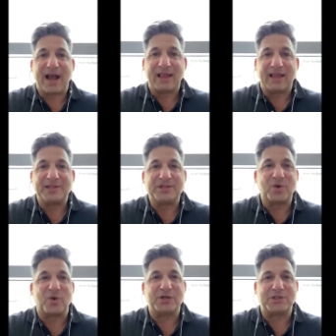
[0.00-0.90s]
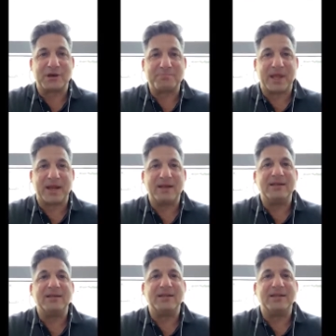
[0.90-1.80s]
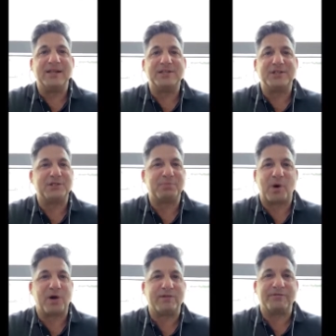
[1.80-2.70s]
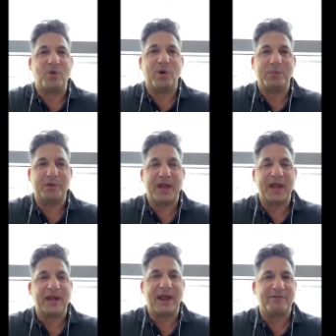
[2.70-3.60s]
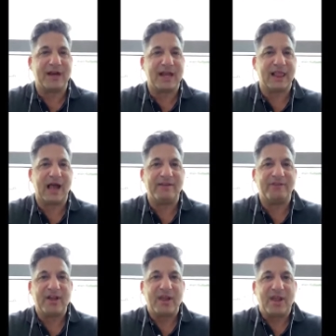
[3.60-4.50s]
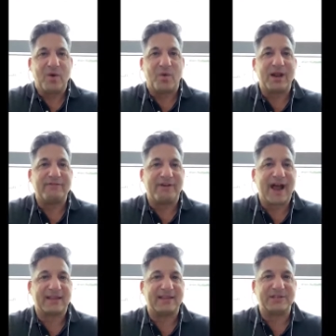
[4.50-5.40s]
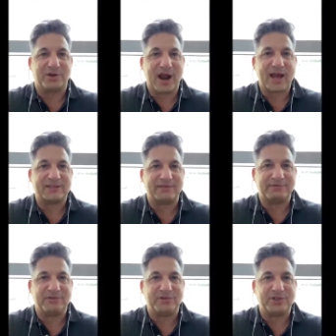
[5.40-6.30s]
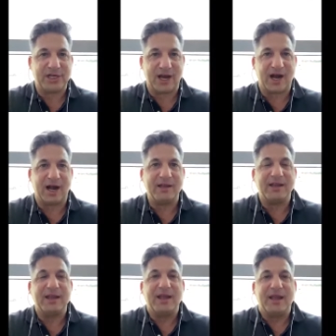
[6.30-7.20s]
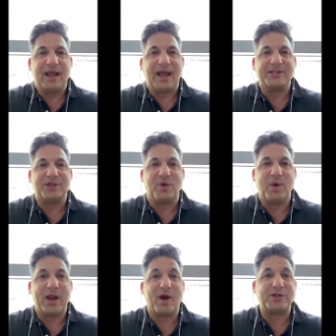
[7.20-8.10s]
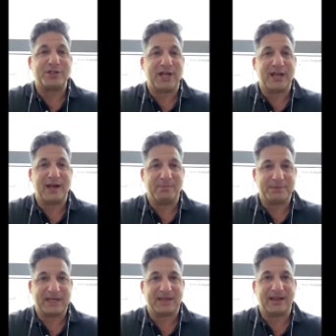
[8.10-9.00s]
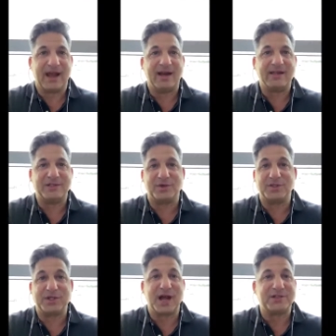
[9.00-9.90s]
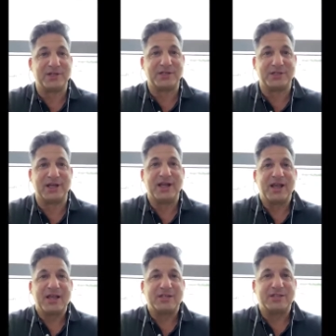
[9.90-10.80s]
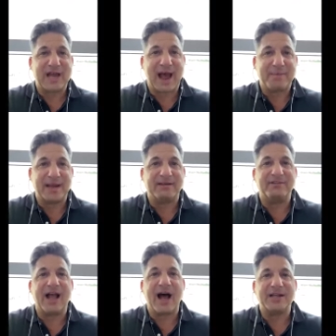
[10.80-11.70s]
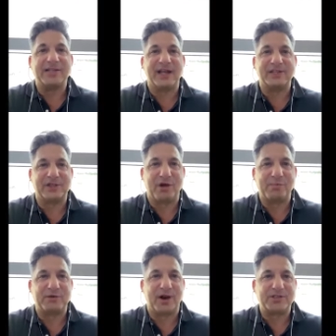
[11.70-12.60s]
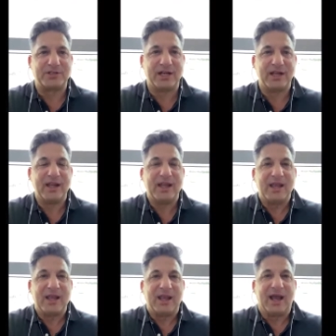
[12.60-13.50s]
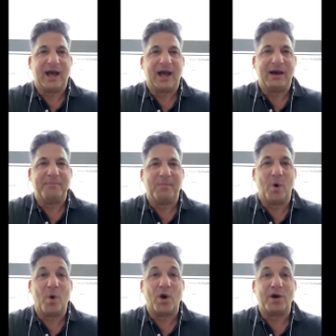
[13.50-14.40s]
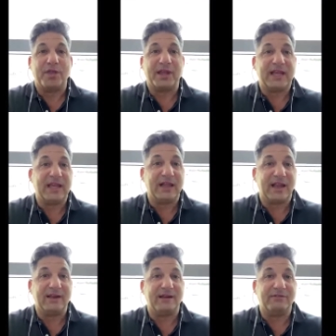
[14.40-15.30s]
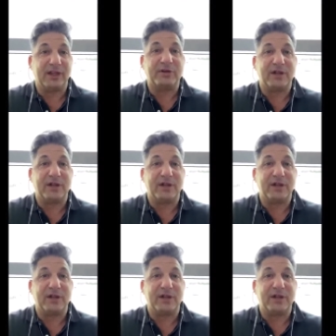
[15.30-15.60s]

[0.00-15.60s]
violence or something that's just part of normal everyday life, when in fact these are acts of jihad. And so we are seeing an uptick of that. So it's not just the stabbing of guys like Salman Rushdie, or the killing of